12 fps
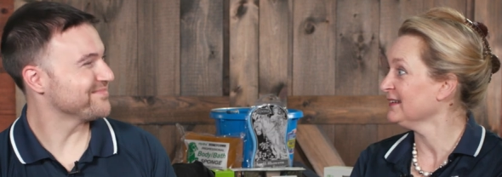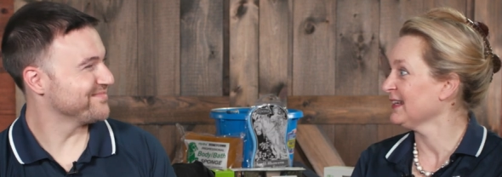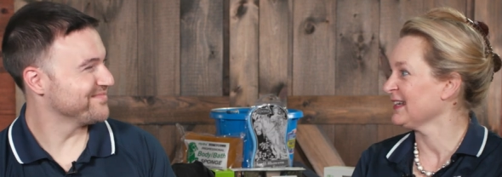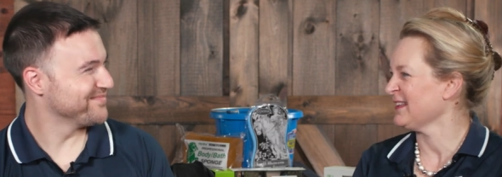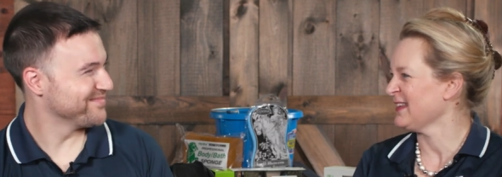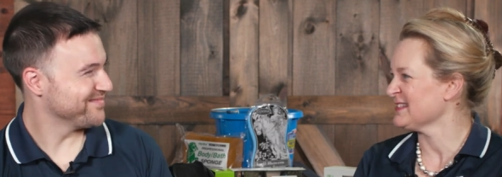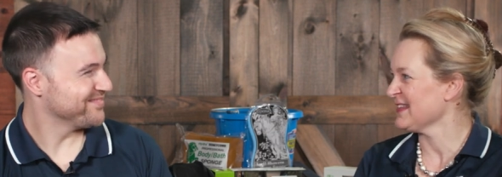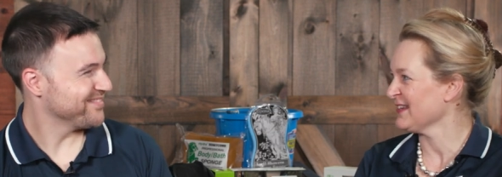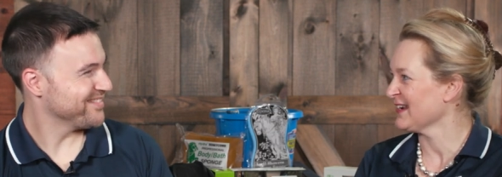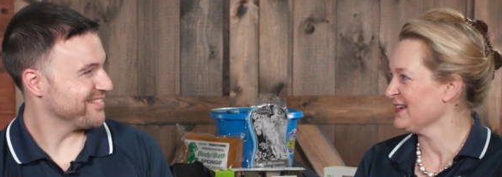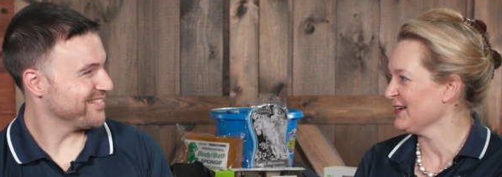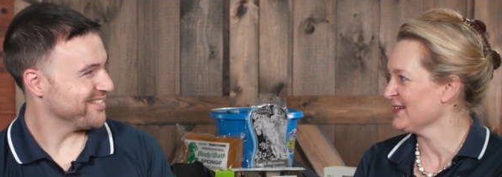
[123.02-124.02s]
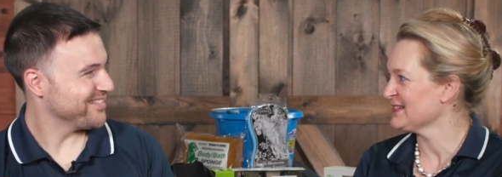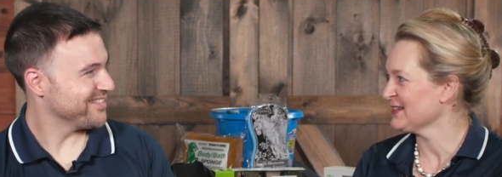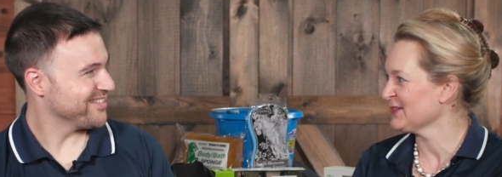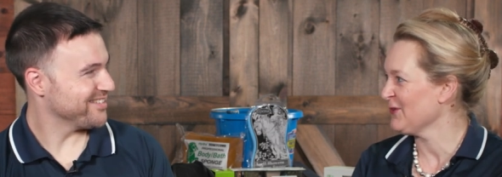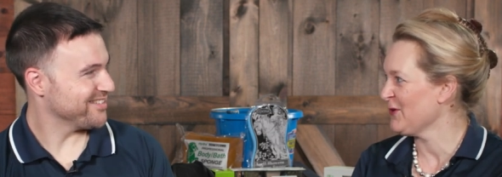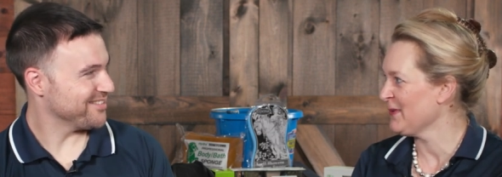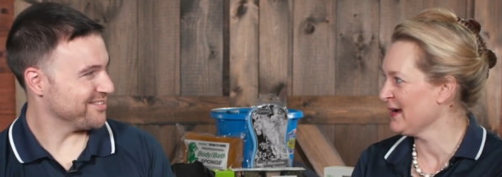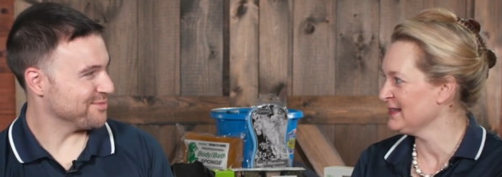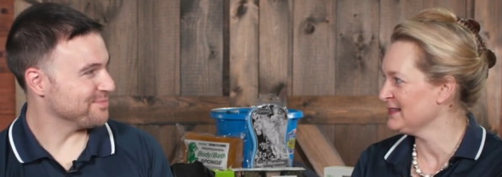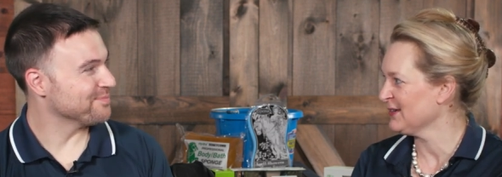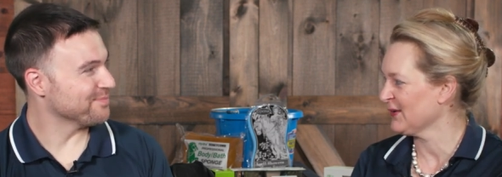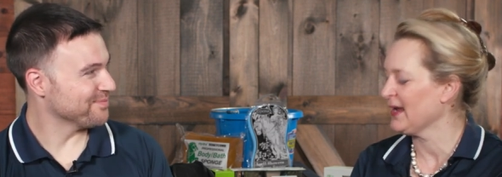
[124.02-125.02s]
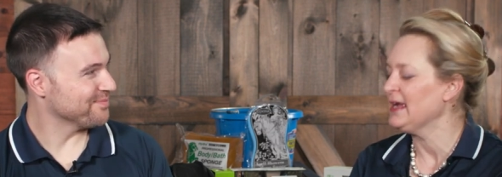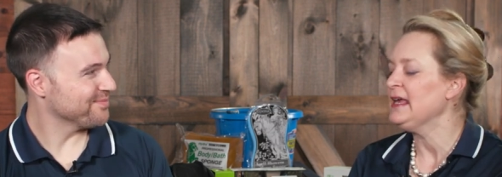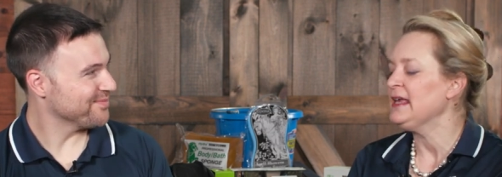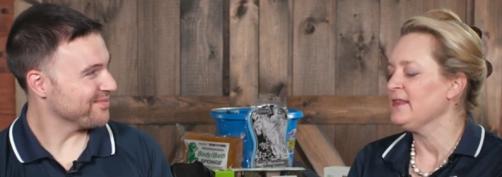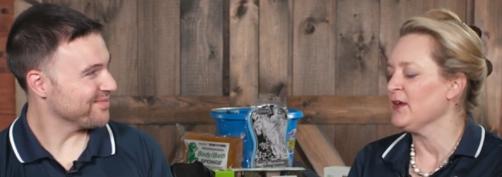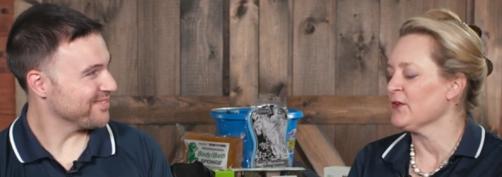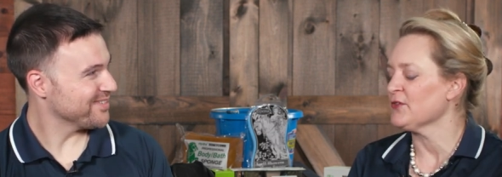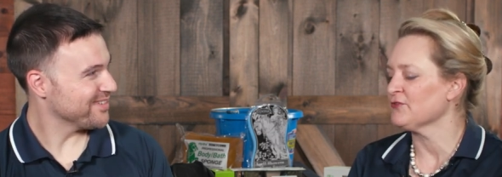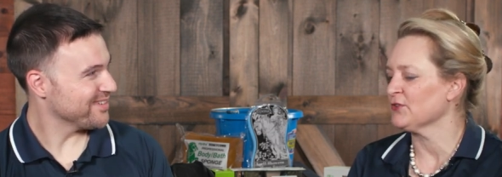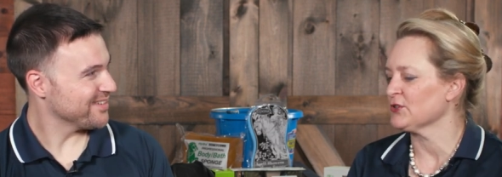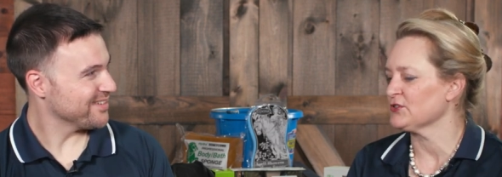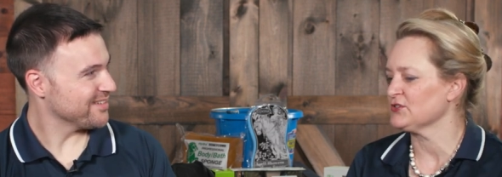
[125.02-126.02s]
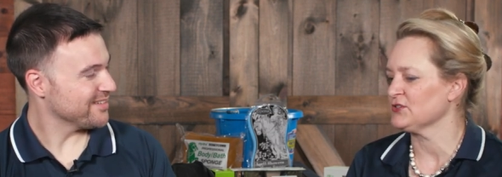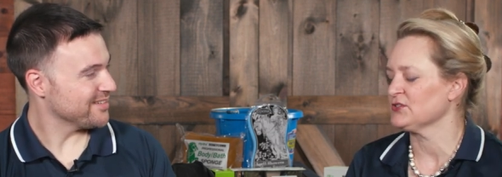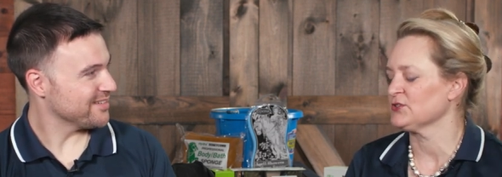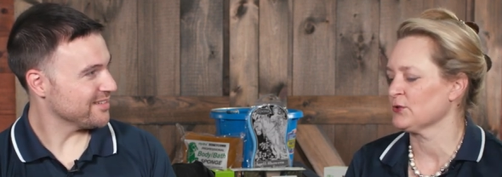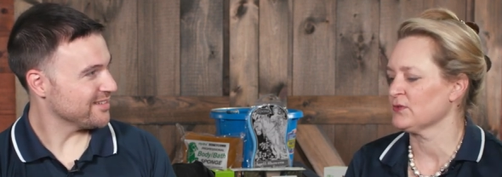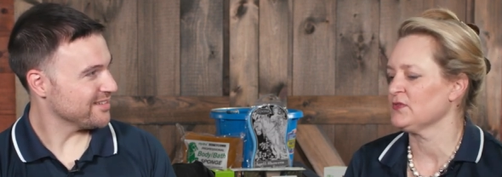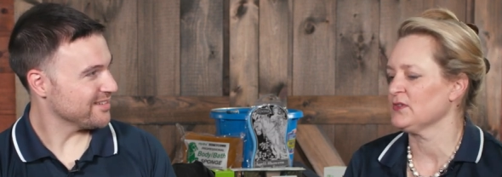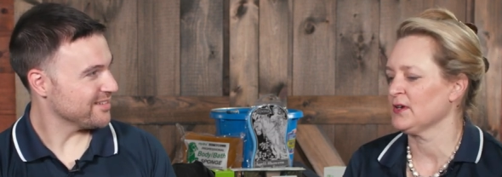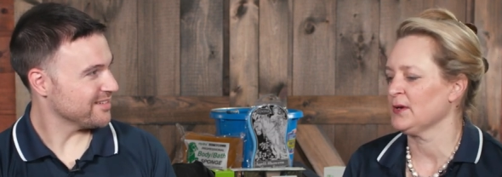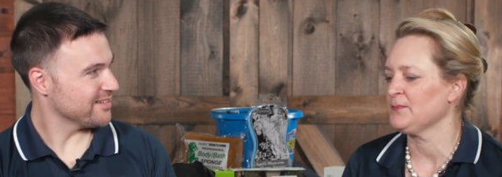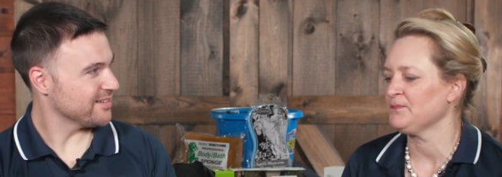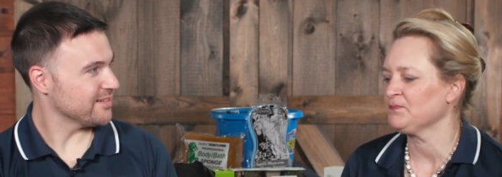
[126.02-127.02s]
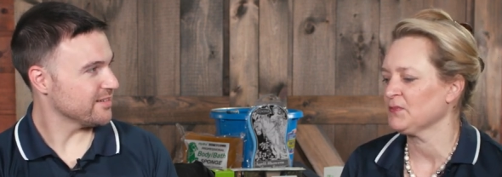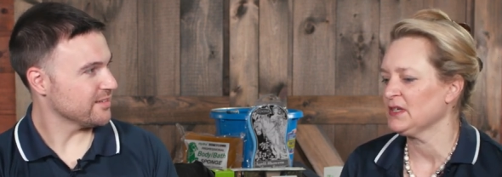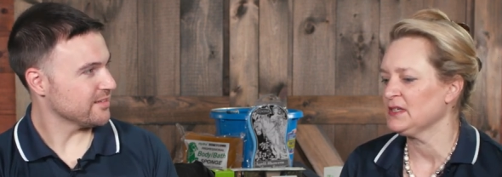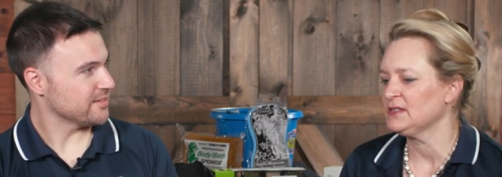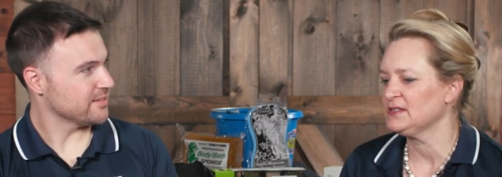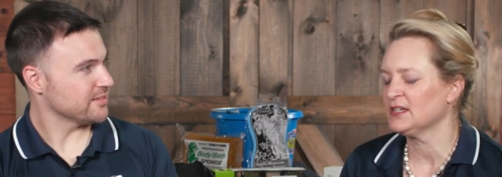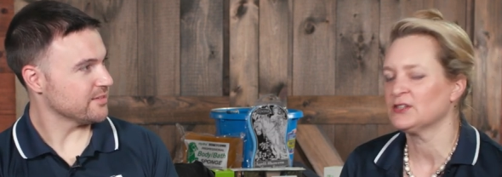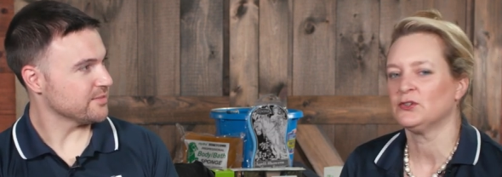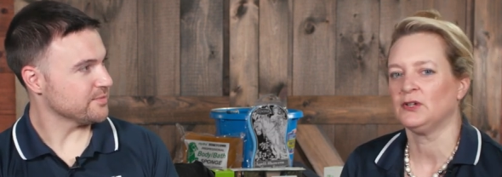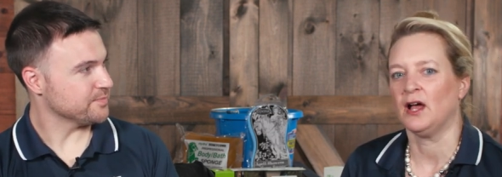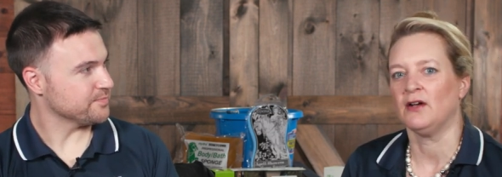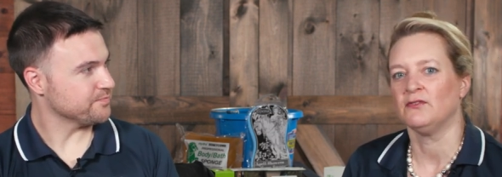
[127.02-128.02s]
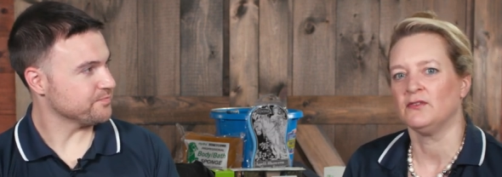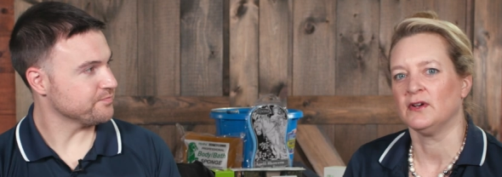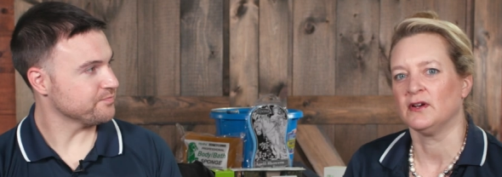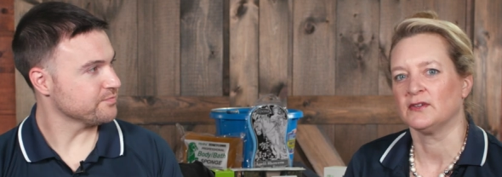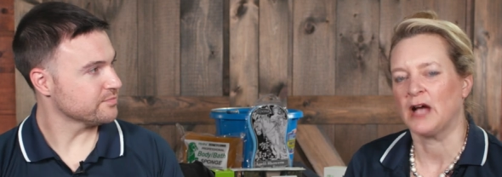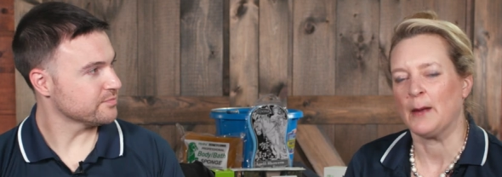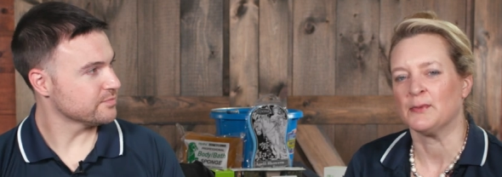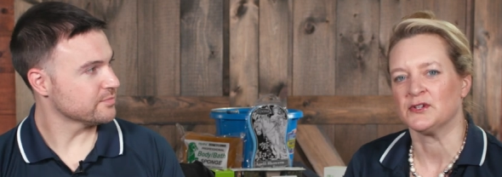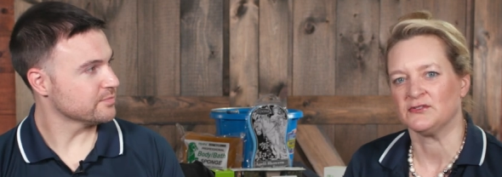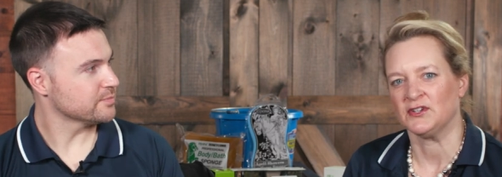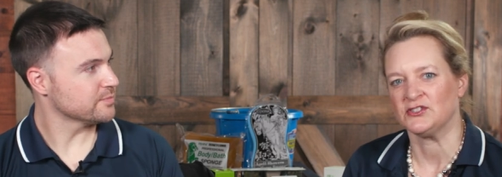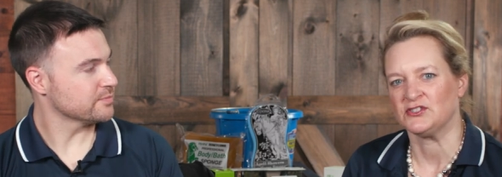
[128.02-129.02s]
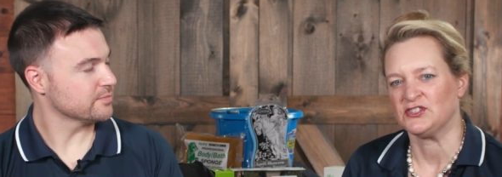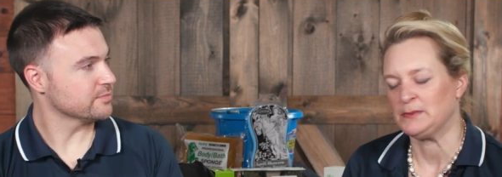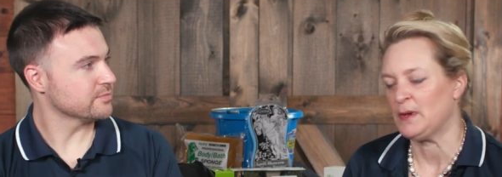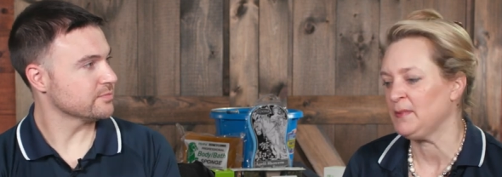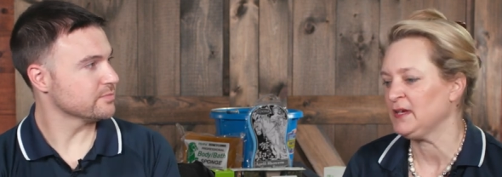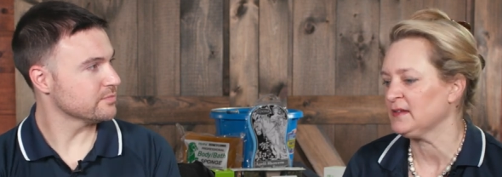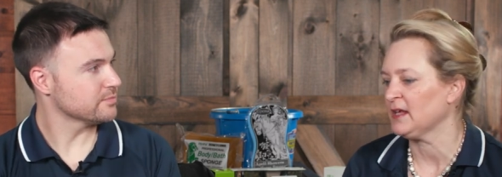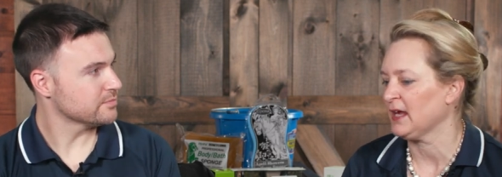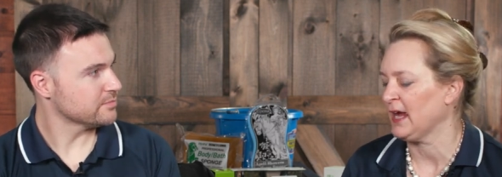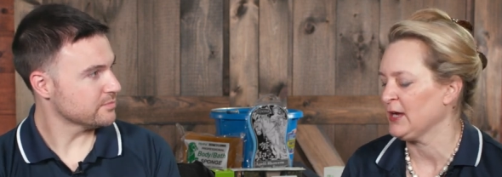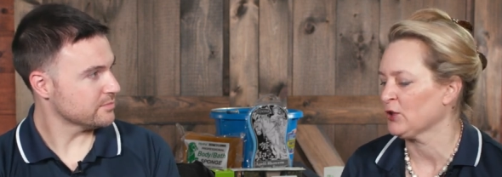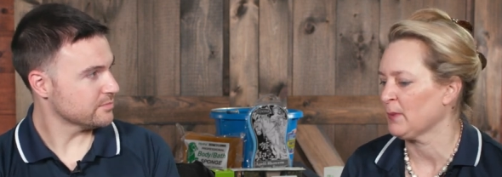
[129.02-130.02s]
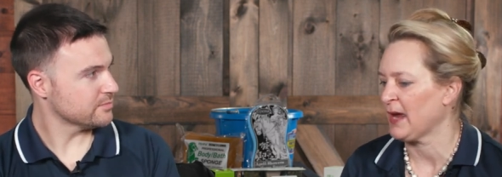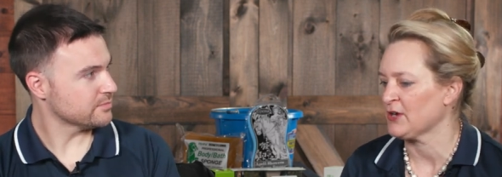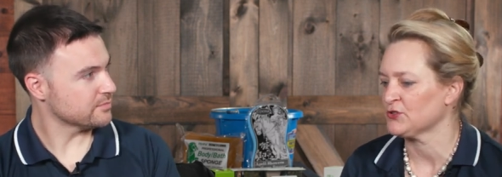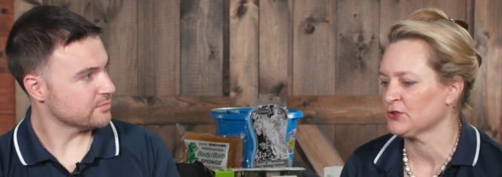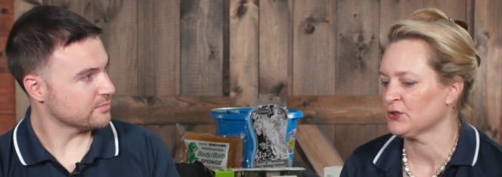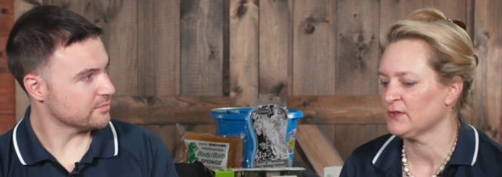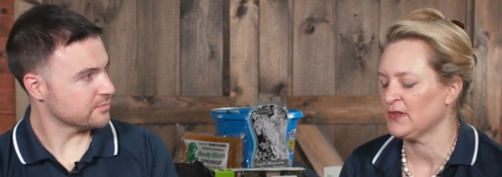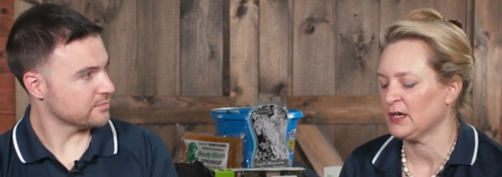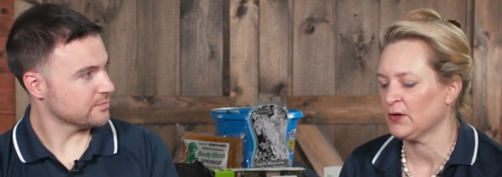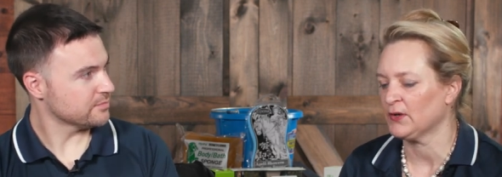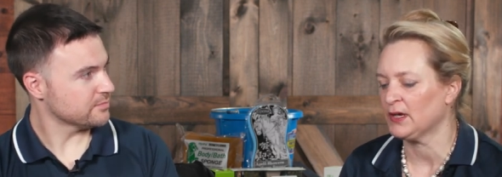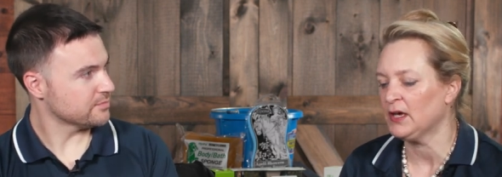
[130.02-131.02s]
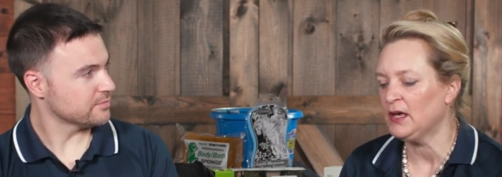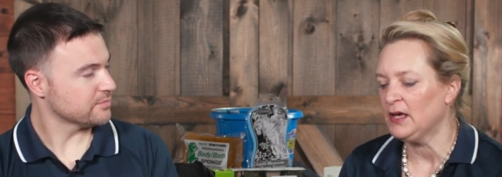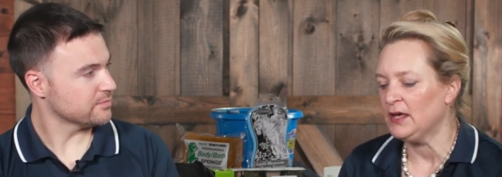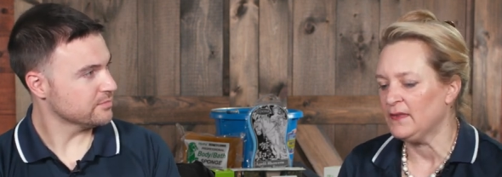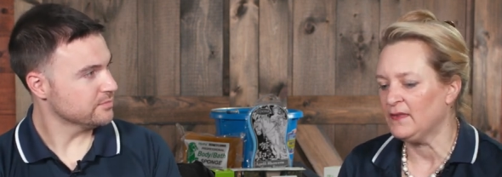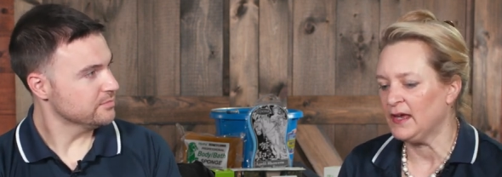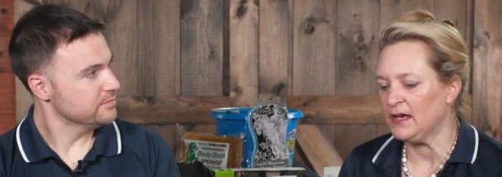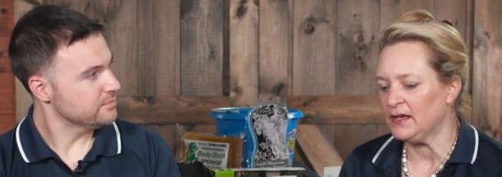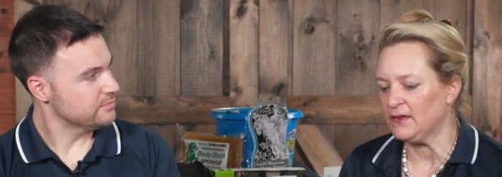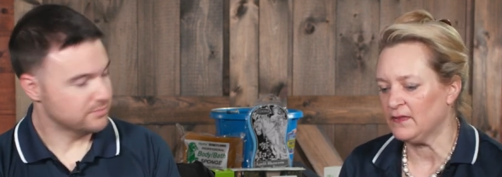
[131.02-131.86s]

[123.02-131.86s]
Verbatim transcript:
Speaker 1: like they send the canaries in the coal mines. Okay. They're the first sort of signal of copper deficiency, maybe in the hay or pasture or in the area. The